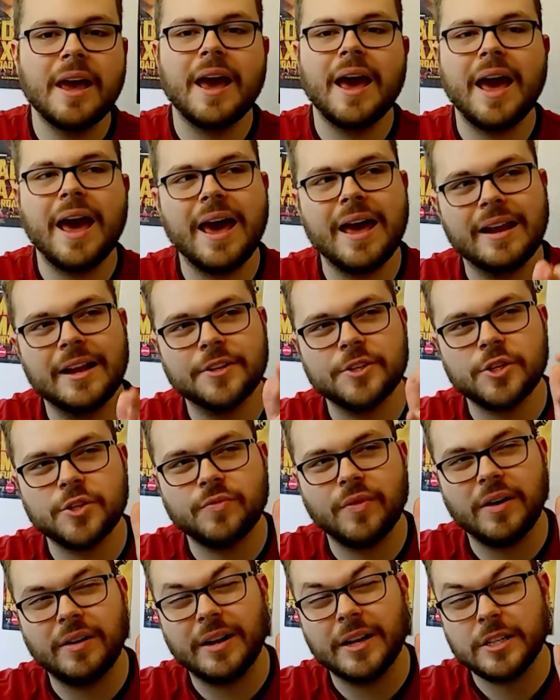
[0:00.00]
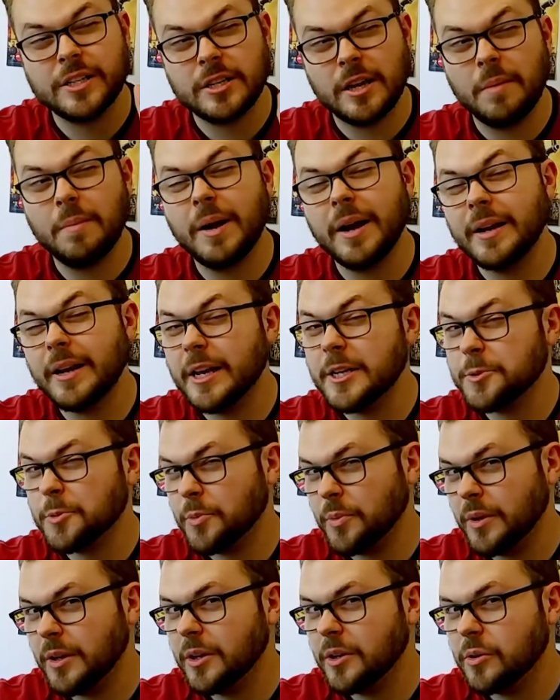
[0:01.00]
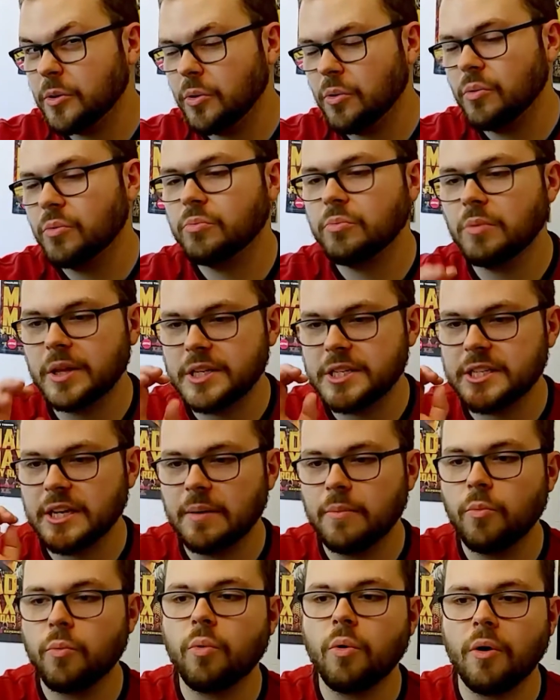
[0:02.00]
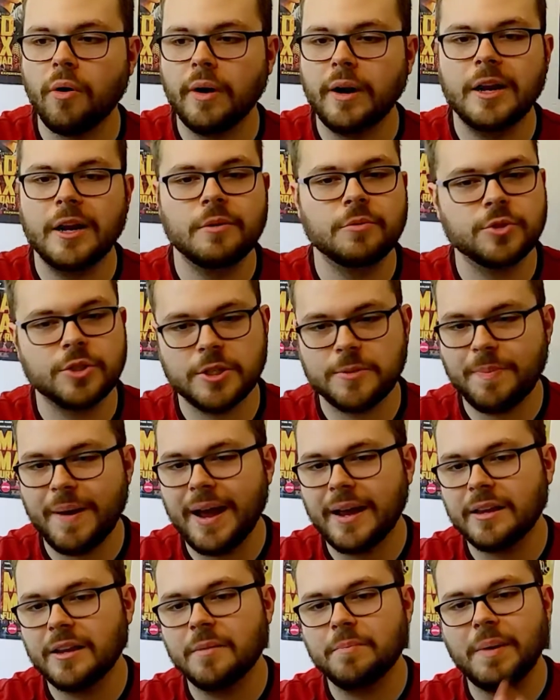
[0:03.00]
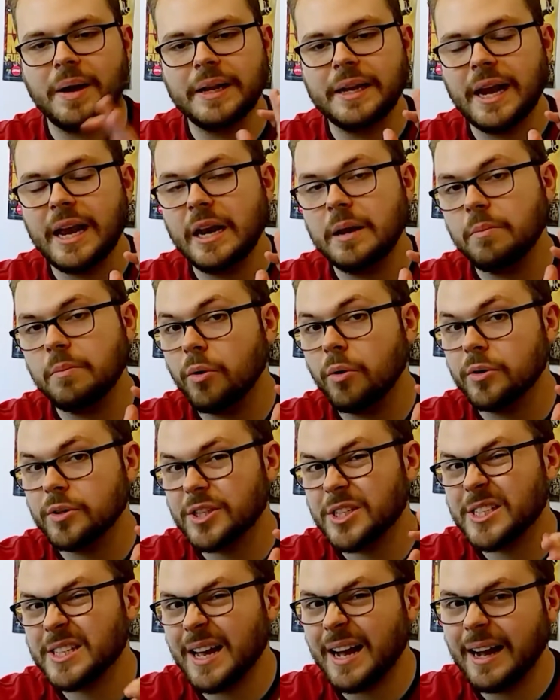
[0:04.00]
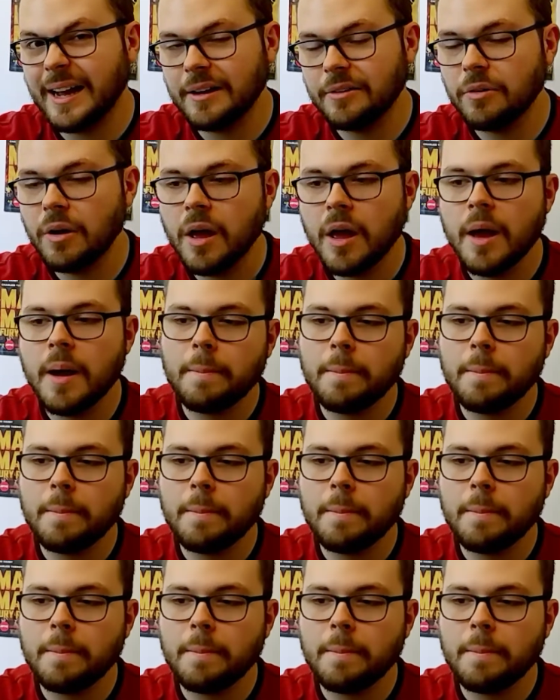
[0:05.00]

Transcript: and it just felt like some ideas were really cool and some weren't, and it was just backed up by Danny Boyle's style.